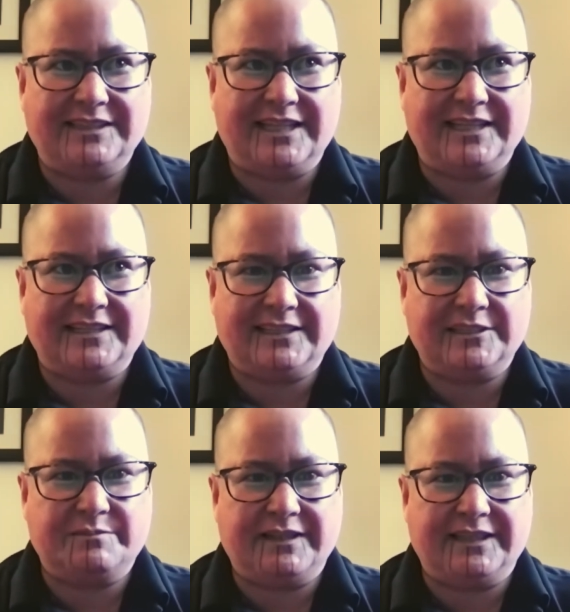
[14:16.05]
to like
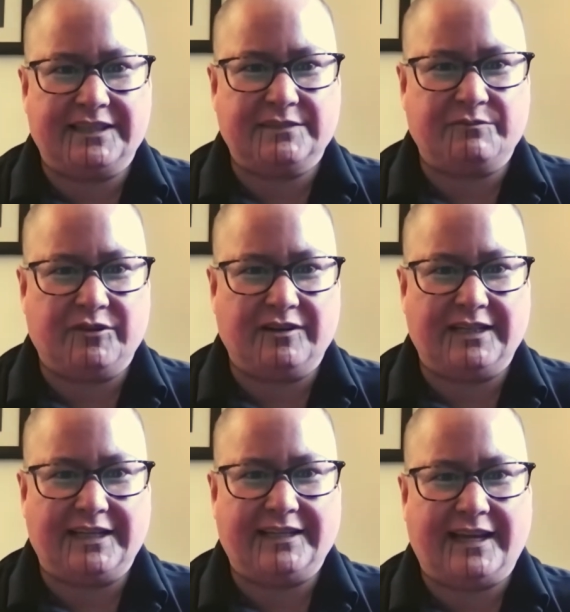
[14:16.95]
experience more
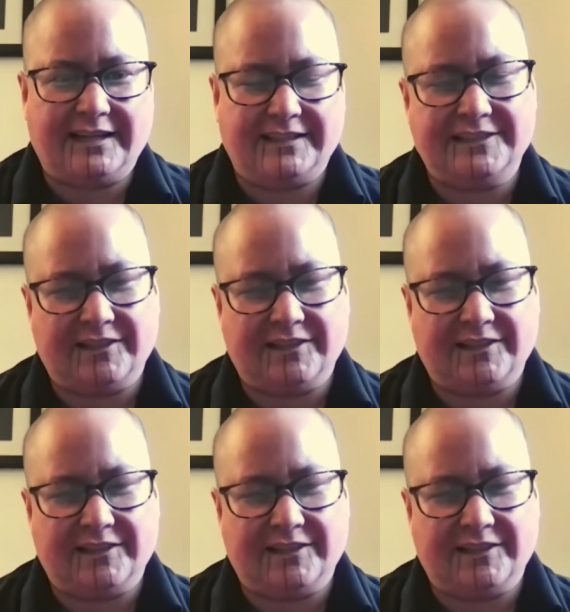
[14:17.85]
like hands